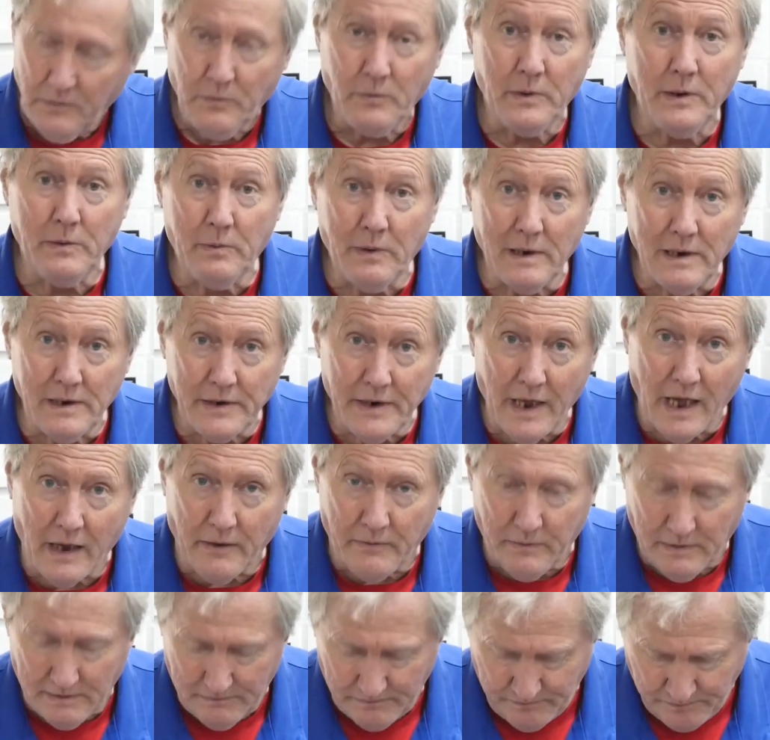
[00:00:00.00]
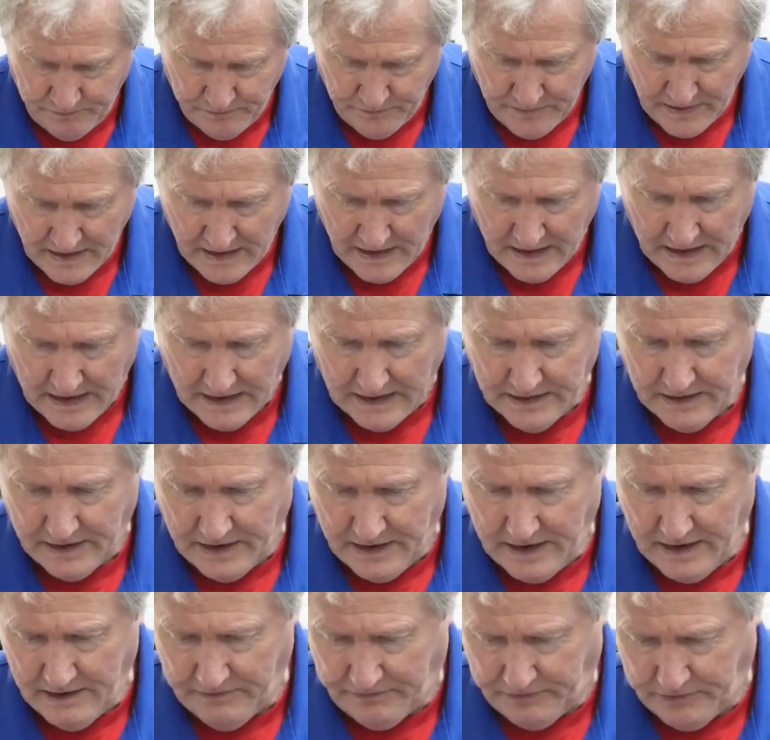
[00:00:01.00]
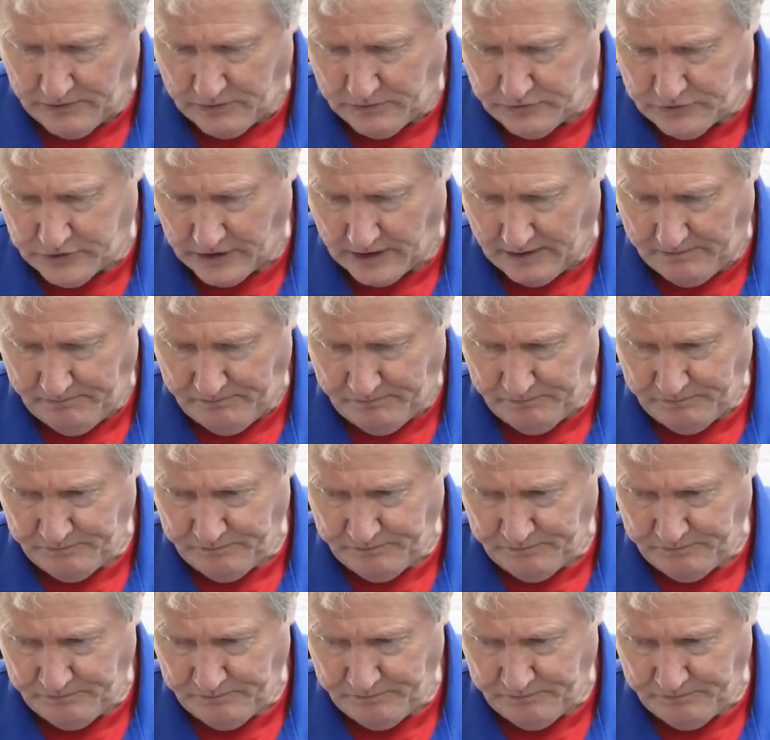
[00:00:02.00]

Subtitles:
We will know in the near future.